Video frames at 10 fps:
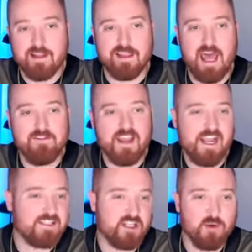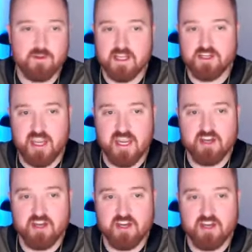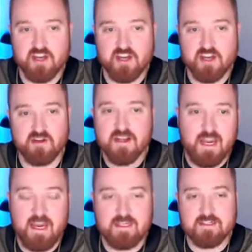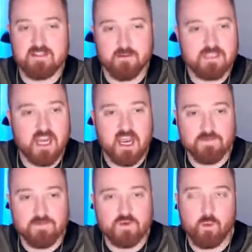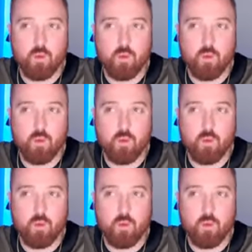A lot of it has to do with education, and, and sometimes